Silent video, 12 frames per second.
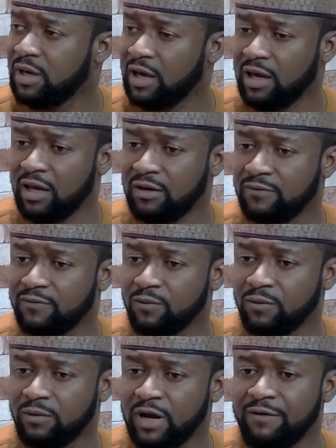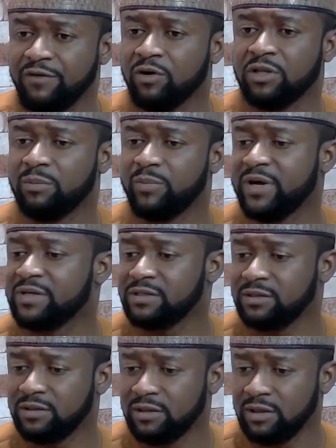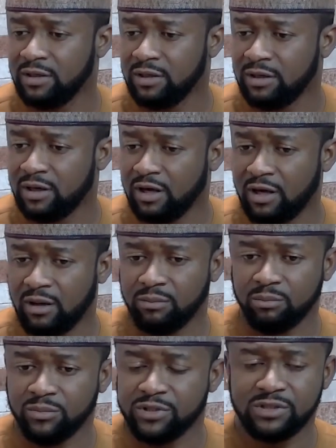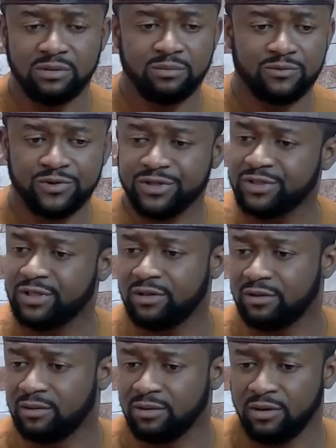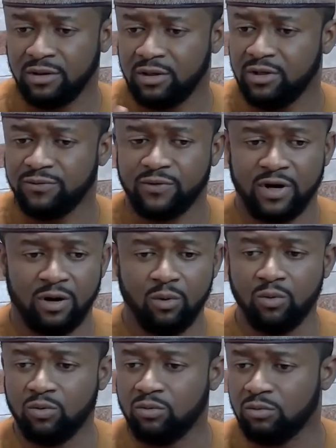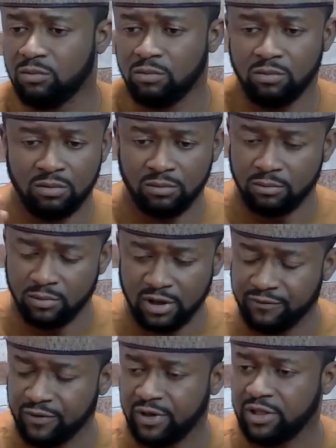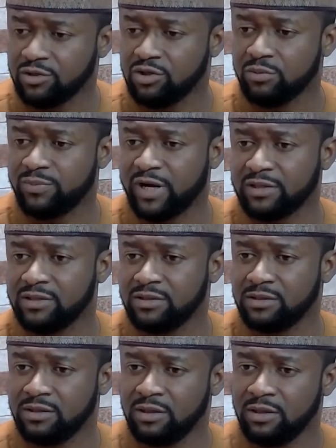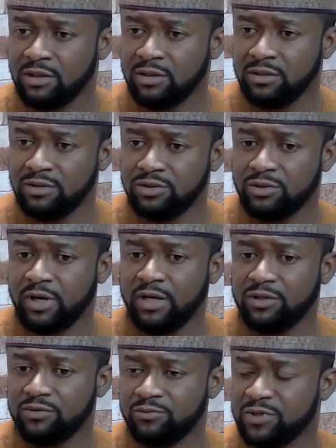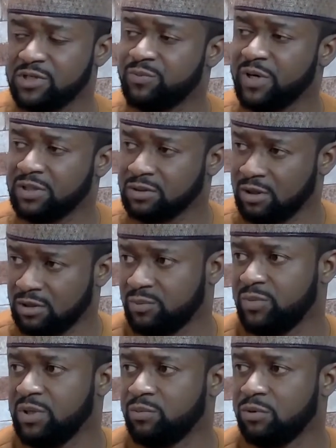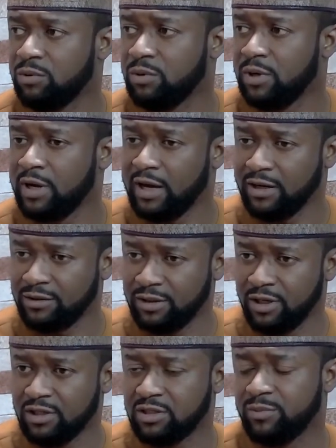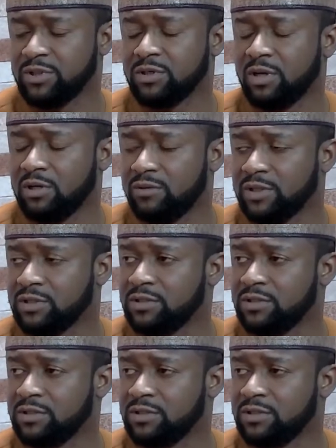And for every other person, Muslim, Christian, Ifa, Ogun, whatever religion you practice, try to respect other people and learn to be tolerant.